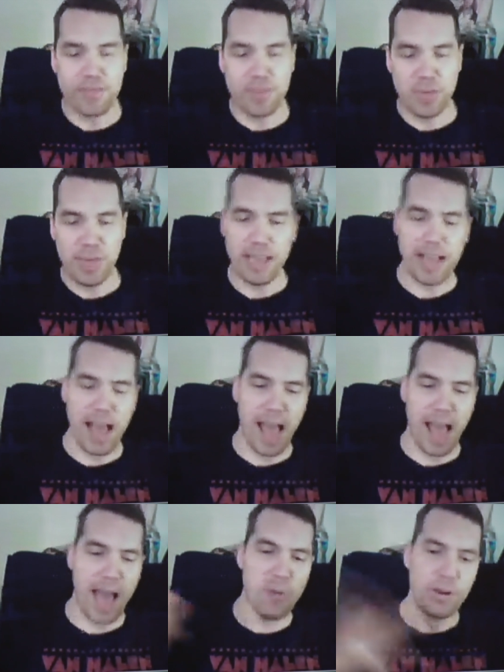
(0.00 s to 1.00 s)
for me, I,
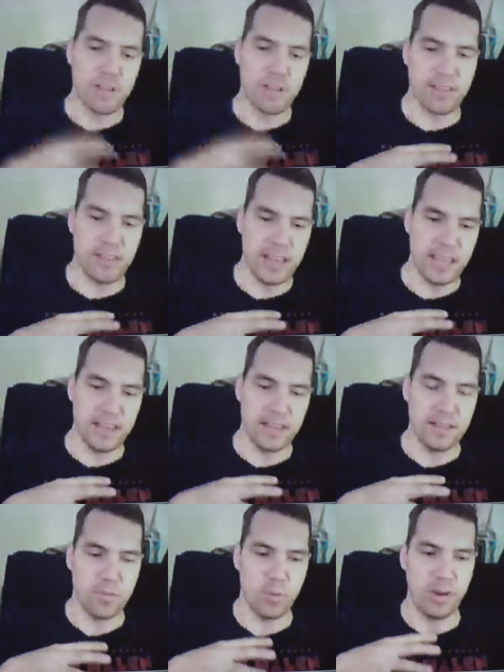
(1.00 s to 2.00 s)
I want to see
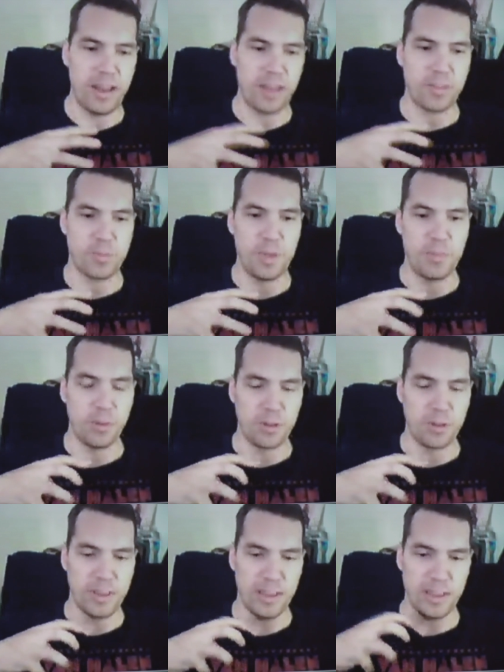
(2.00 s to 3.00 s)
what other people
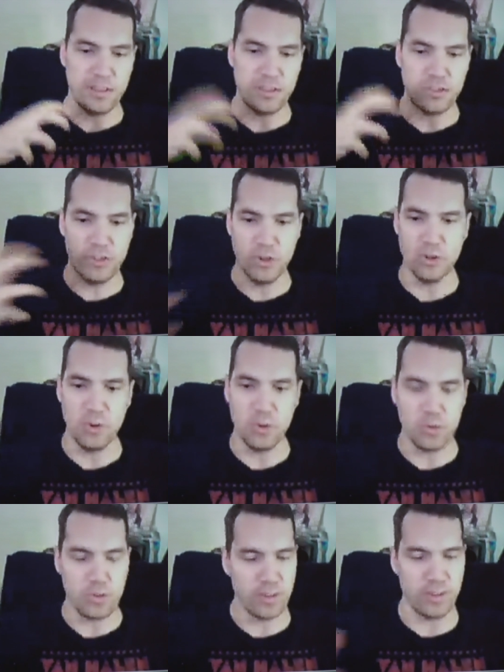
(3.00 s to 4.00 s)
can do,
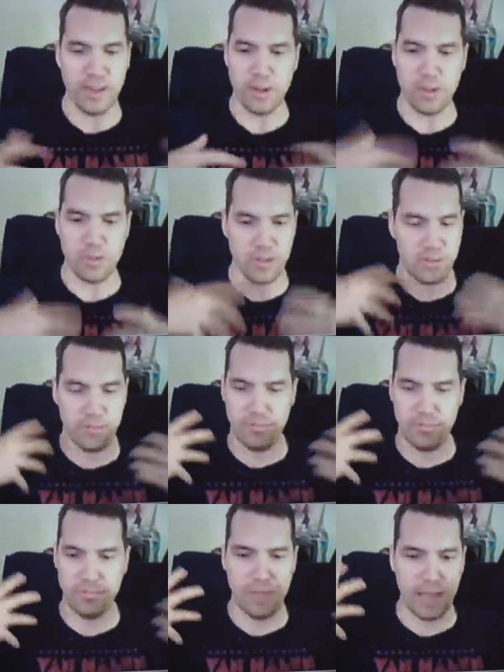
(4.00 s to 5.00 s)
just, you know, just,
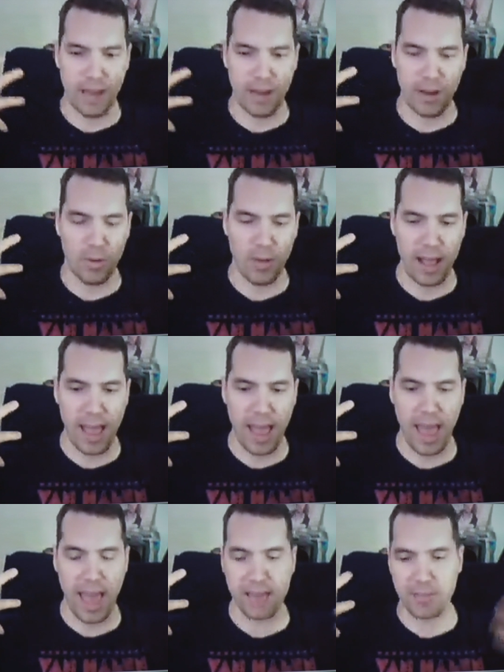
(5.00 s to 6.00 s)
you know,
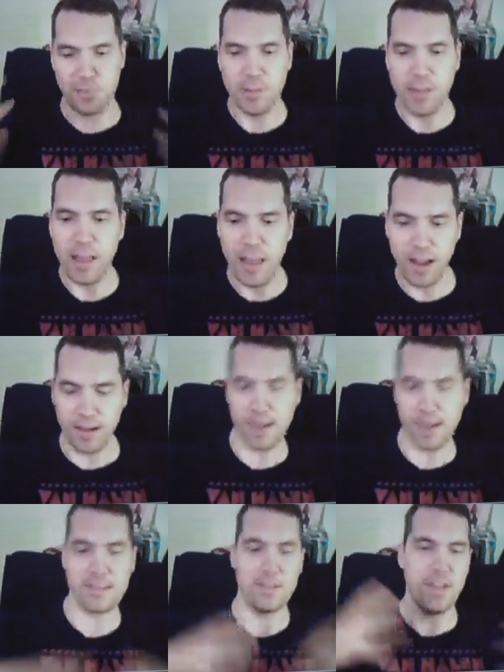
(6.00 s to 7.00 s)
as a player,
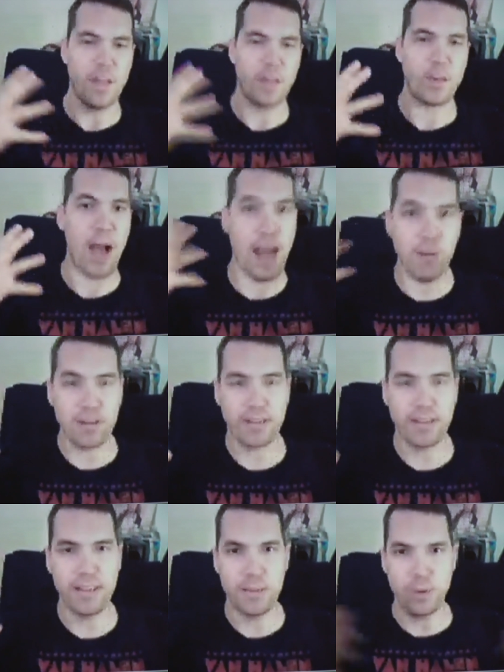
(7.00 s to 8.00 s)
as a developer, I want to
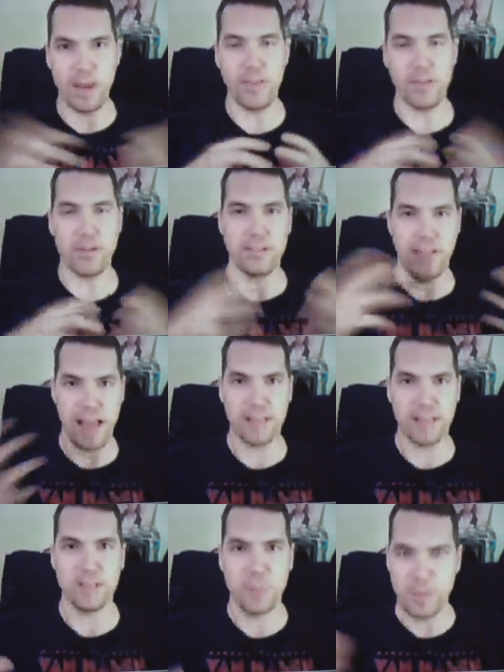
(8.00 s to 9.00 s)
see what other
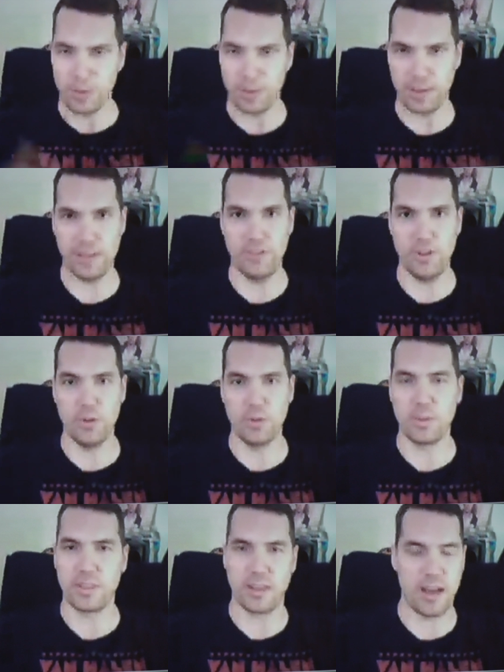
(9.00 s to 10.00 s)
talented people can do
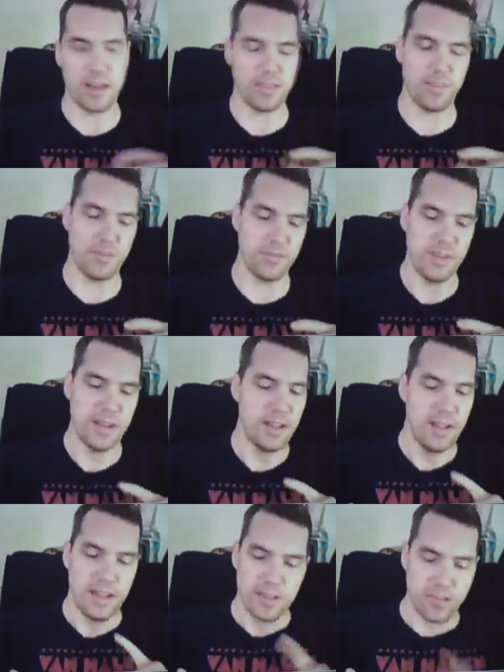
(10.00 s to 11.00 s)
with the concept of
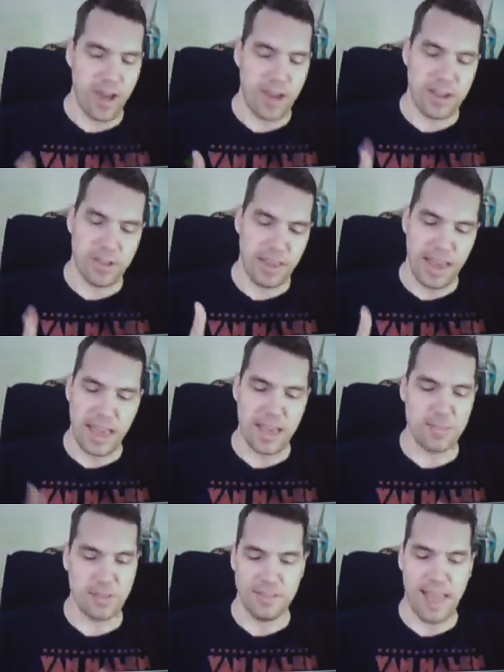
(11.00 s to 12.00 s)
strategy
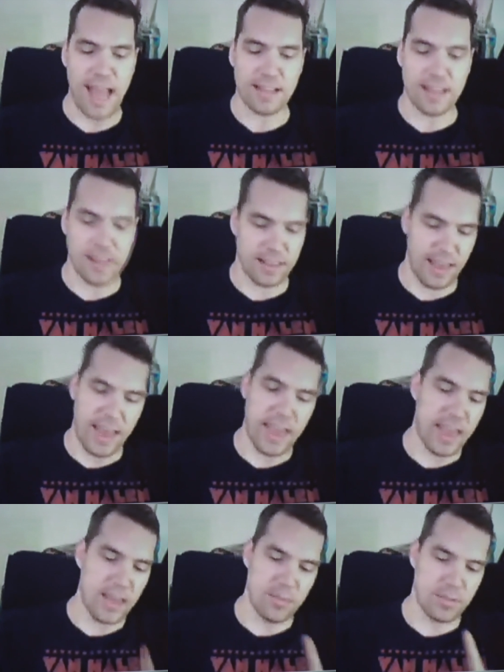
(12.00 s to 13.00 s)
games and tactics
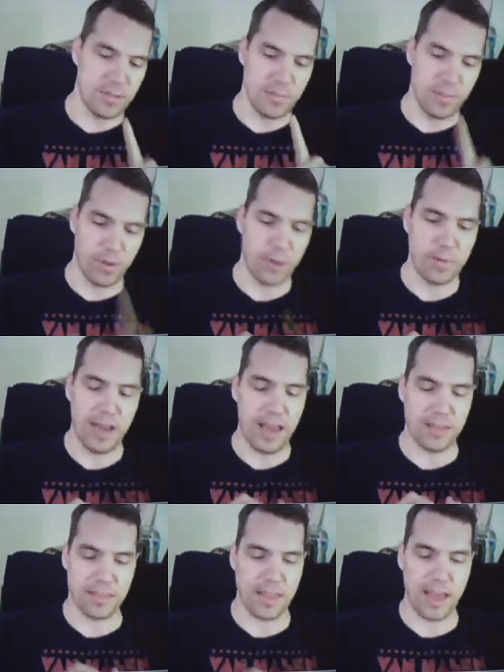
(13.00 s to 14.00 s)
games and
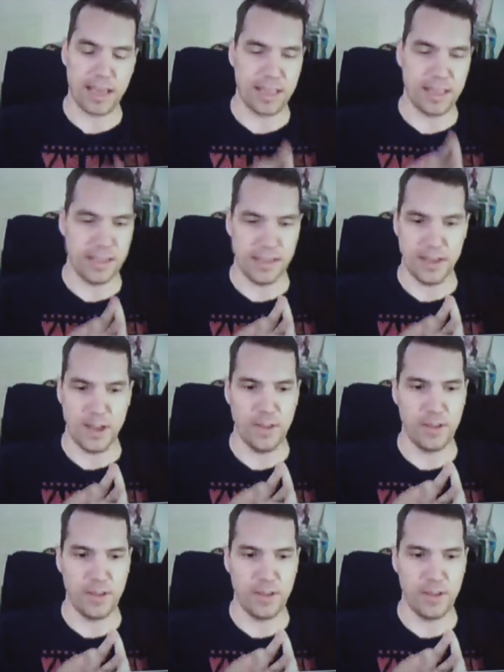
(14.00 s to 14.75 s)
permadeath, like, you know,